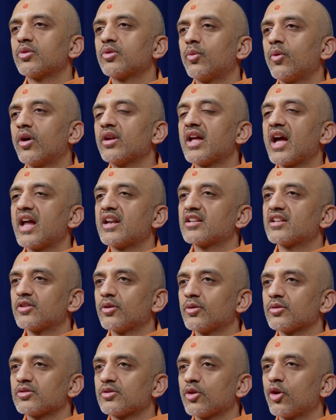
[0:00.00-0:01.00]
with one
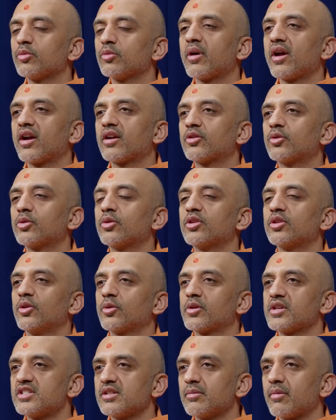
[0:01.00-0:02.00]
anecdote told by our Guru
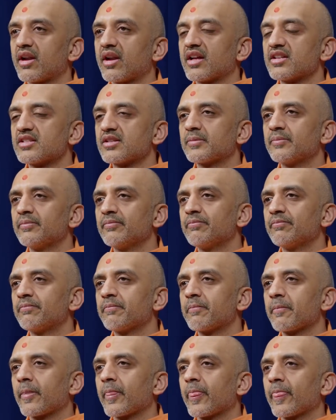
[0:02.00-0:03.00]
Yogi Ji Maharaj.
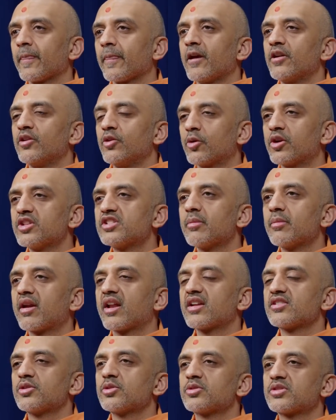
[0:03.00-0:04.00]
Yogi Ji
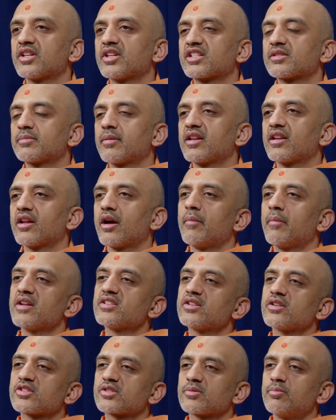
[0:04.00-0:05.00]
Maharaj used to explain,
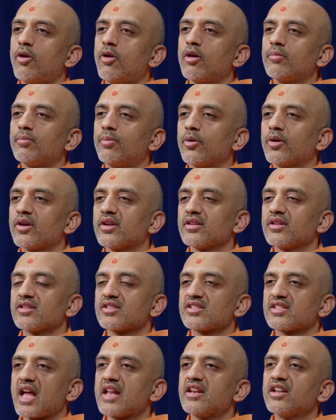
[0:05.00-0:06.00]
imagine a small boy
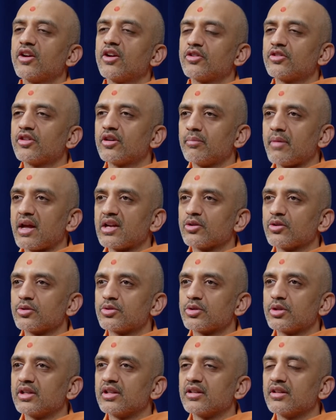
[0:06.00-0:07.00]
standing under a mango
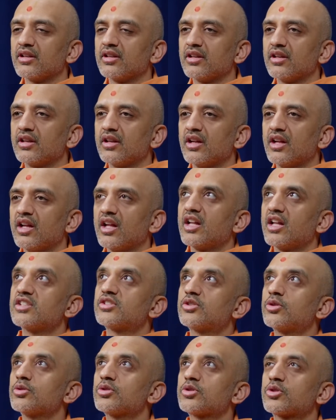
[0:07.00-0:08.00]
tree.
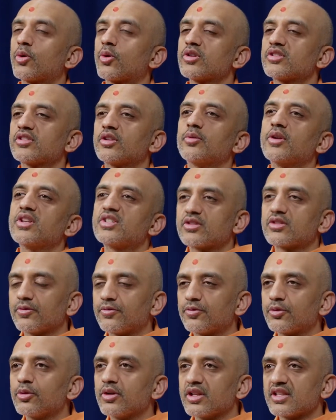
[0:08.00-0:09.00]
He's too short to reach the
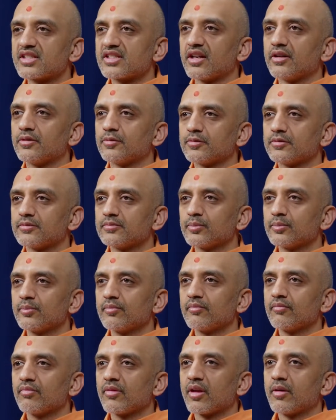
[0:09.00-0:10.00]
fruit itself,
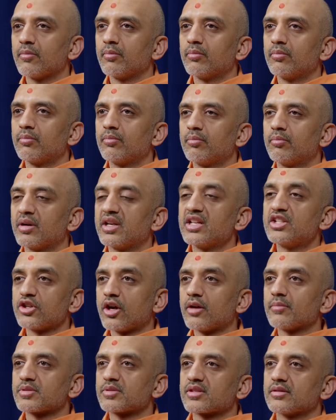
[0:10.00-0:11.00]
but he
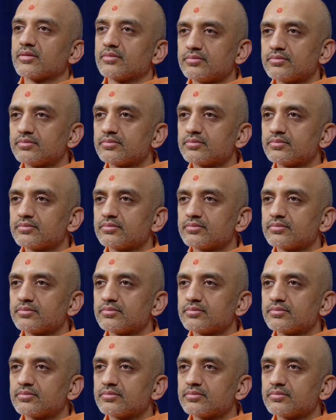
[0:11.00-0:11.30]
jumps.